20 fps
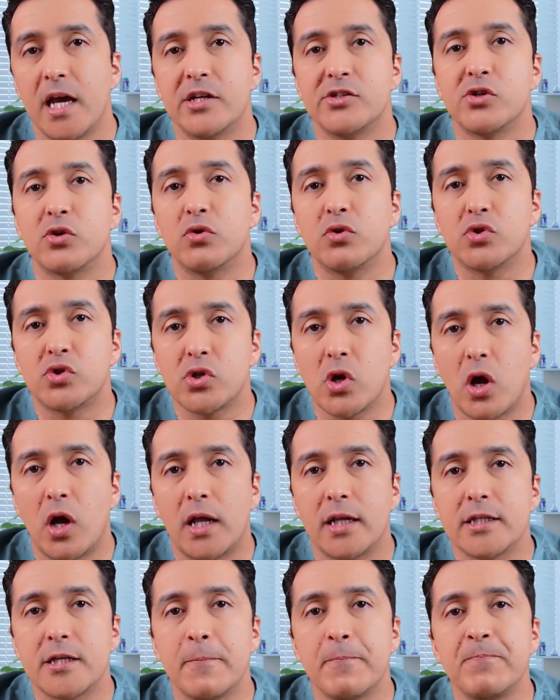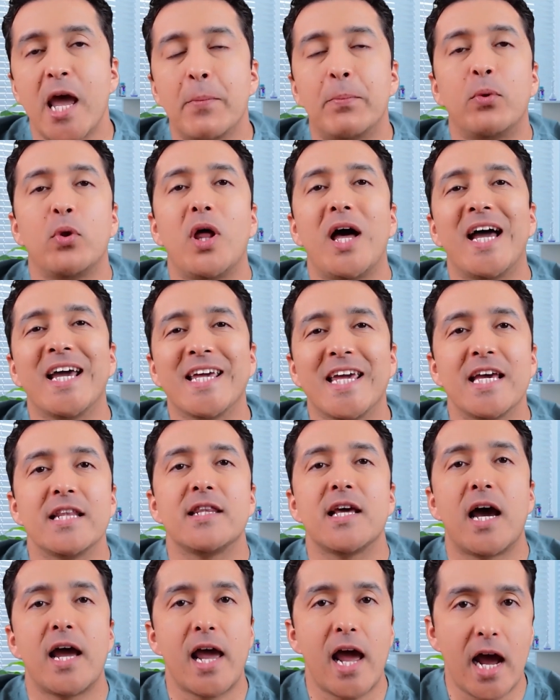As a result, applying
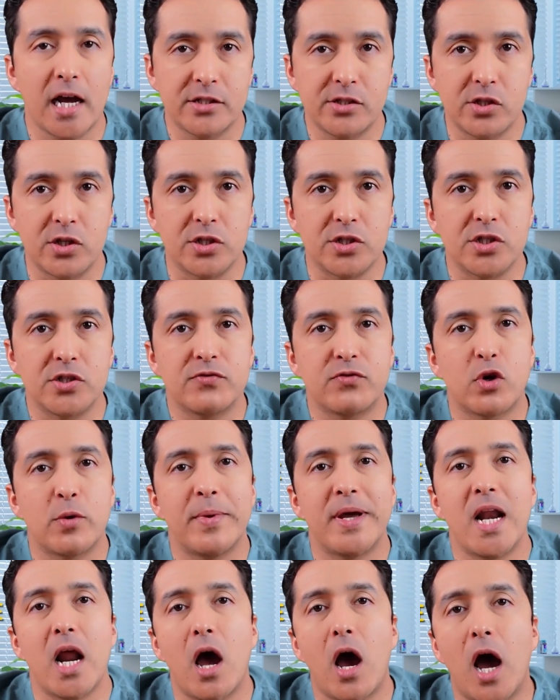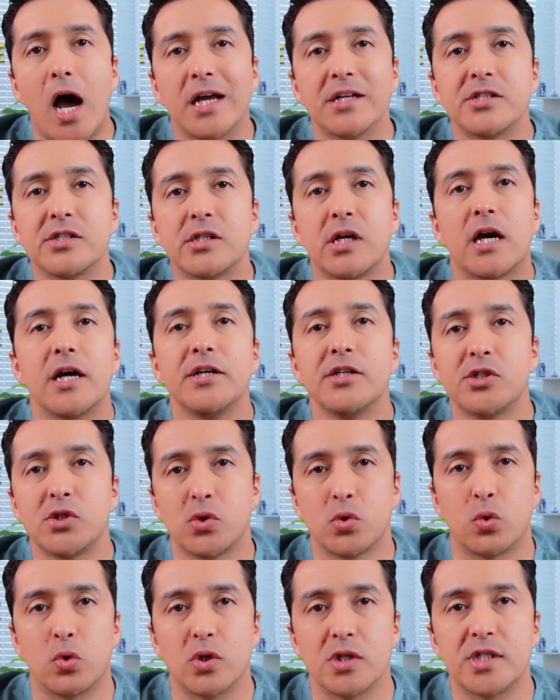antioxidants from an outside
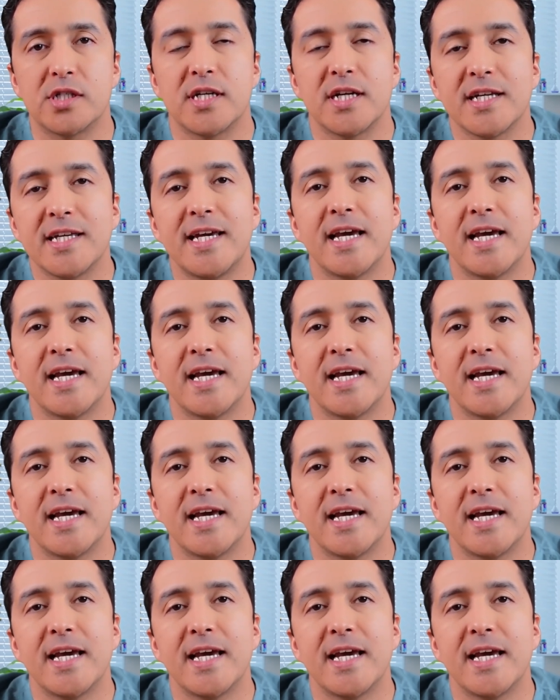source